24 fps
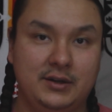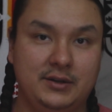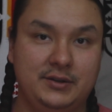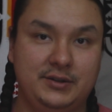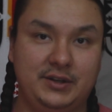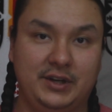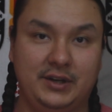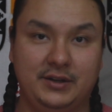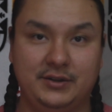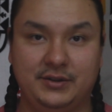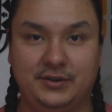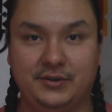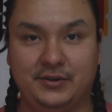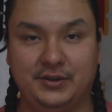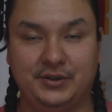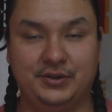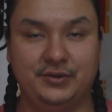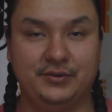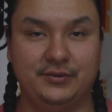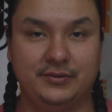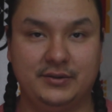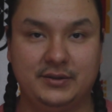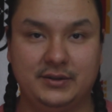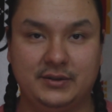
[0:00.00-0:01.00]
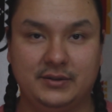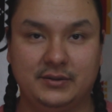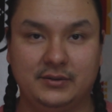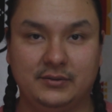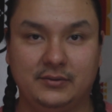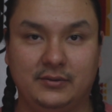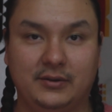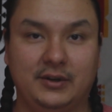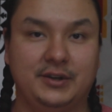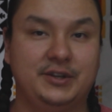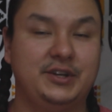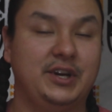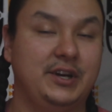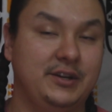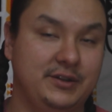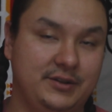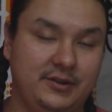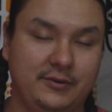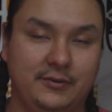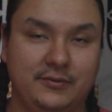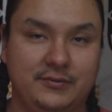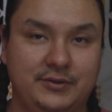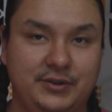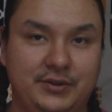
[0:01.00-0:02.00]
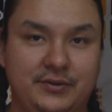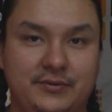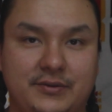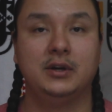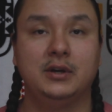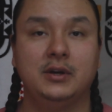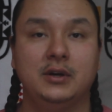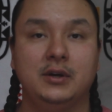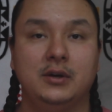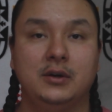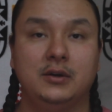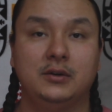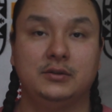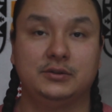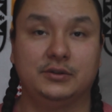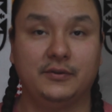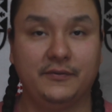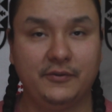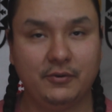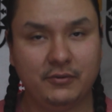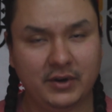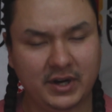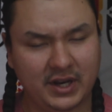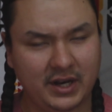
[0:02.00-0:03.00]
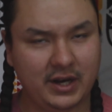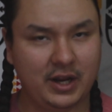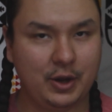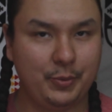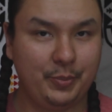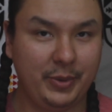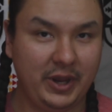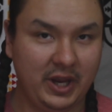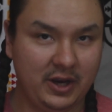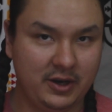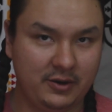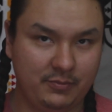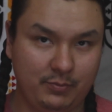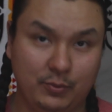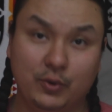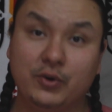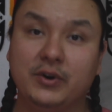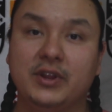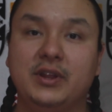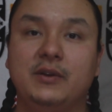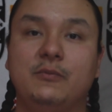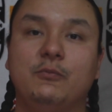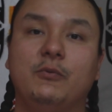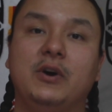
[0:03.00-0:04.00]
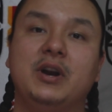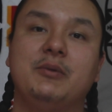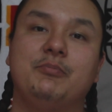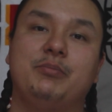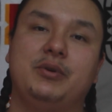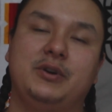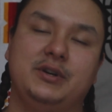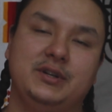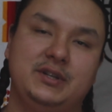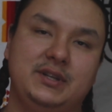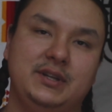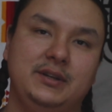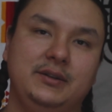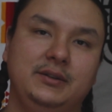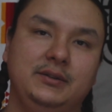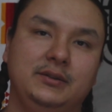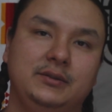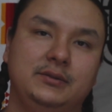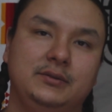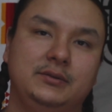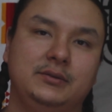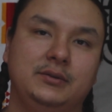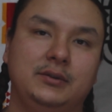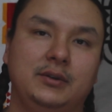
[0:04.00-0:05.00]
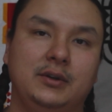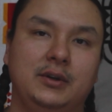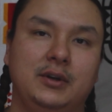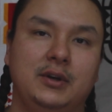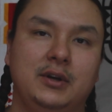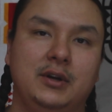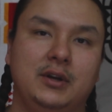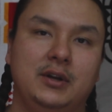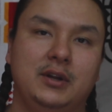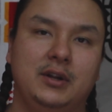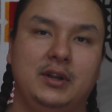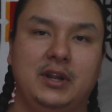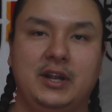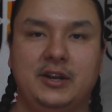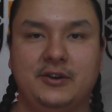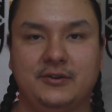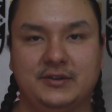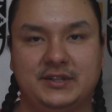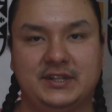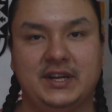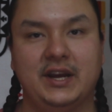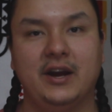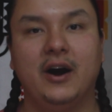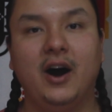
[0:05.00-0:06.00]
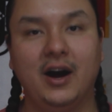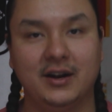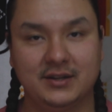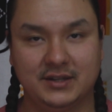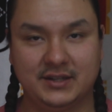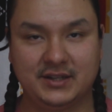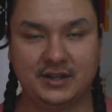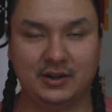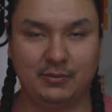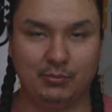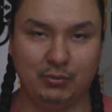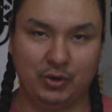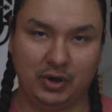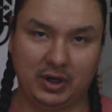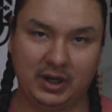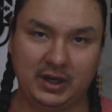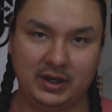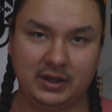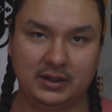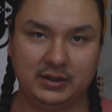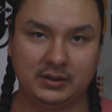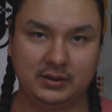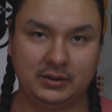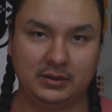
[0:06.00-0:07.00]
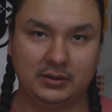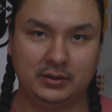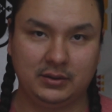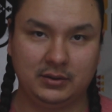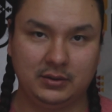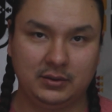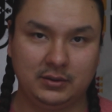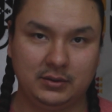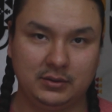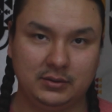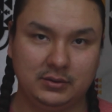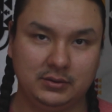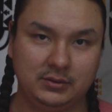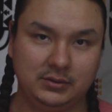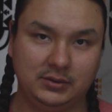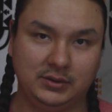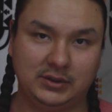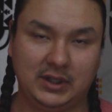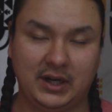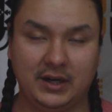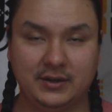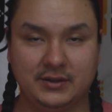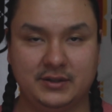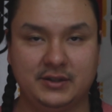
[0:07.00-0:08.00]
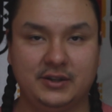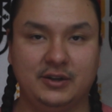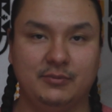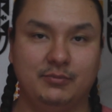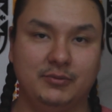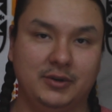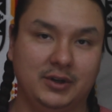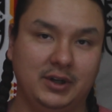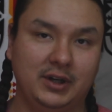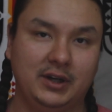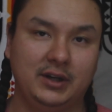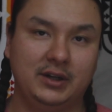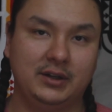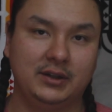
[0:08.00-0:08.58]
change your shoes, or change those shoes. So if you wanted to command more than one person, then you'll say Aanskamuk. Aanskamuk.